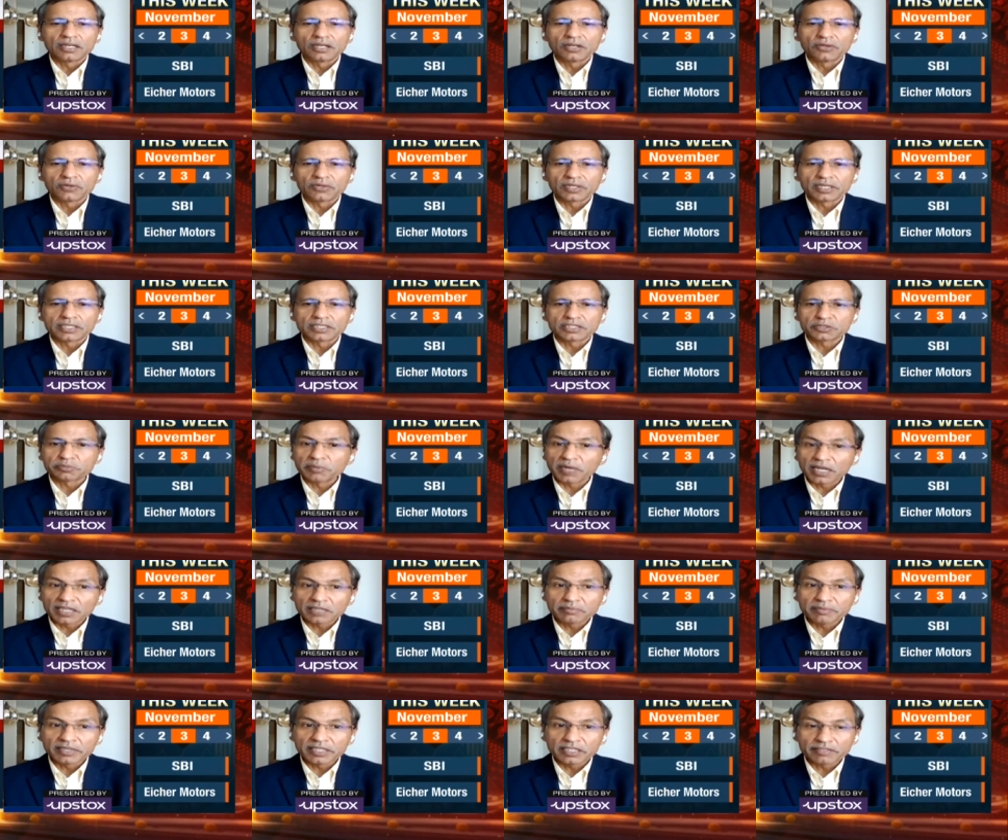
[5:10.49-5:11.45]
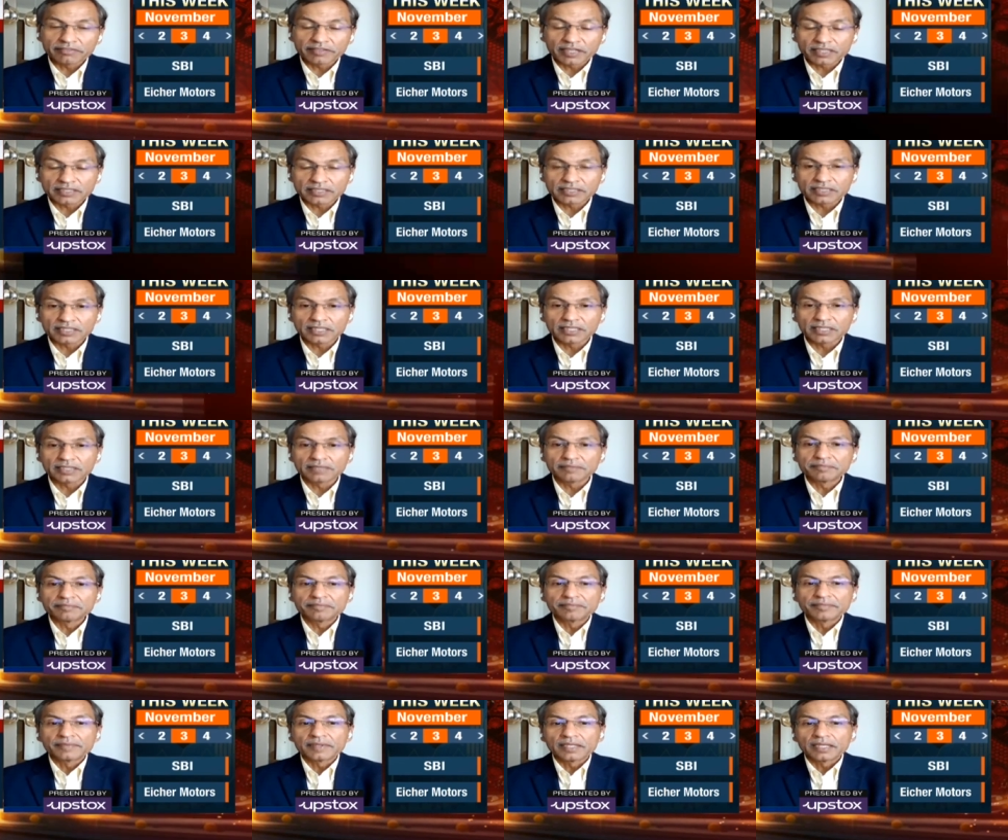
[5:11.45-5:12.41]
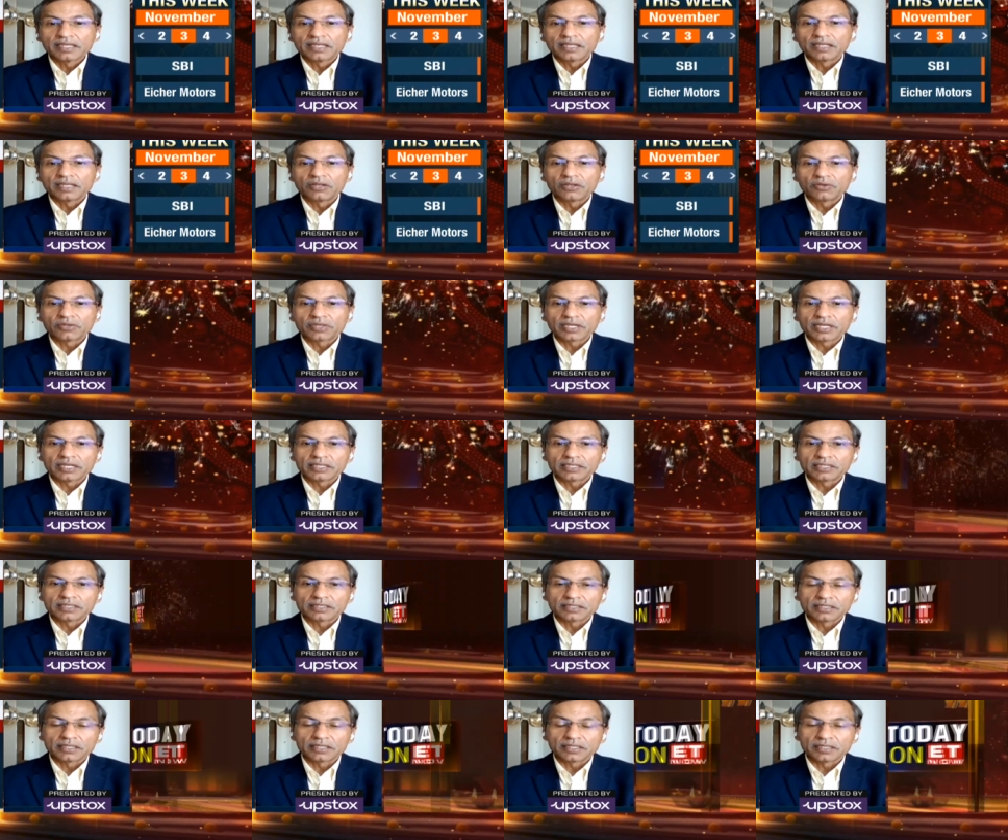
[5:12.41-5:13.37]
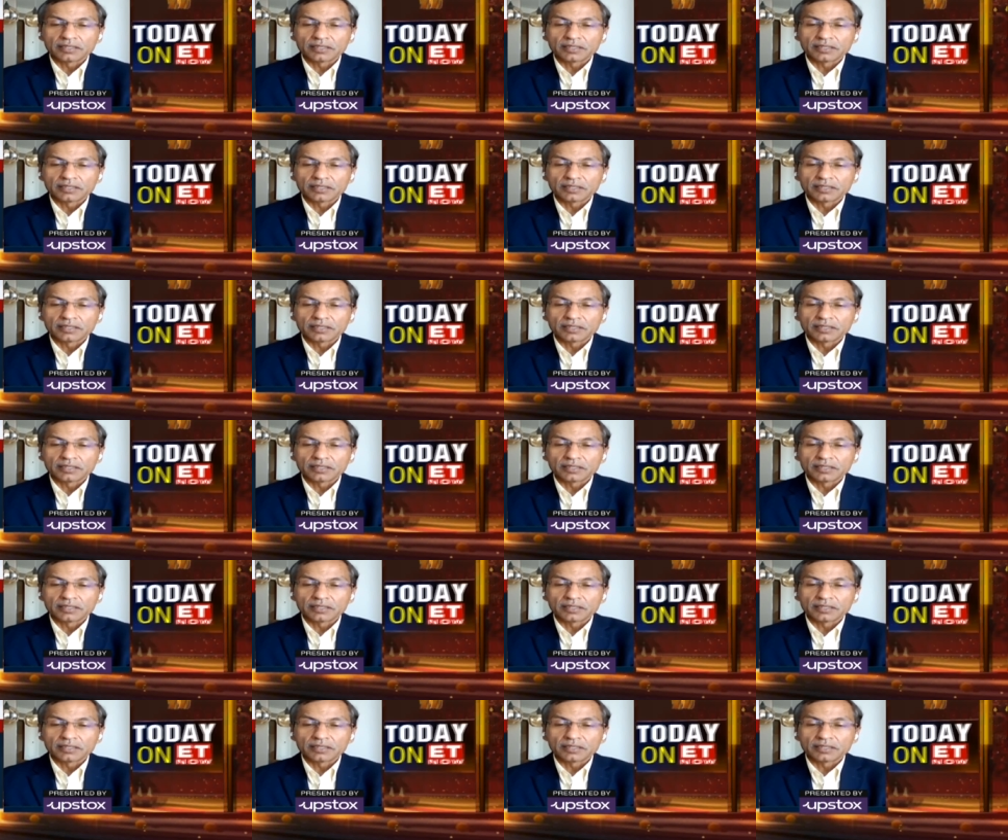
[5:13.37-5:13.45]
look at smart manufacturing, look at